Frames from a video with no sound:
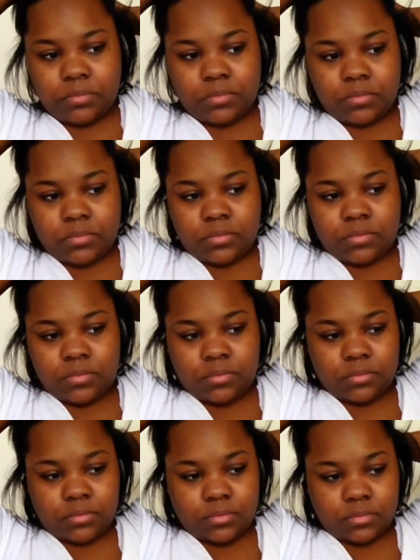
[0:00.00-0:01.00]

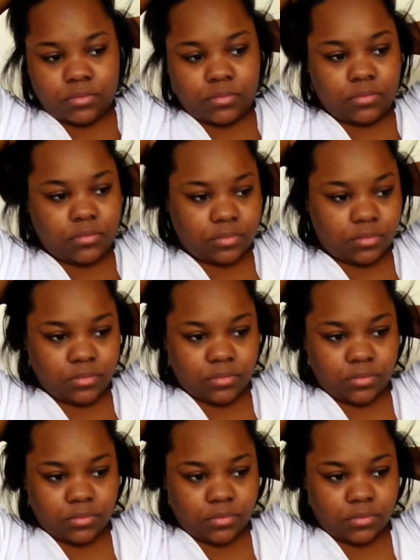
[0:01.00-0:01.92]
[no speech]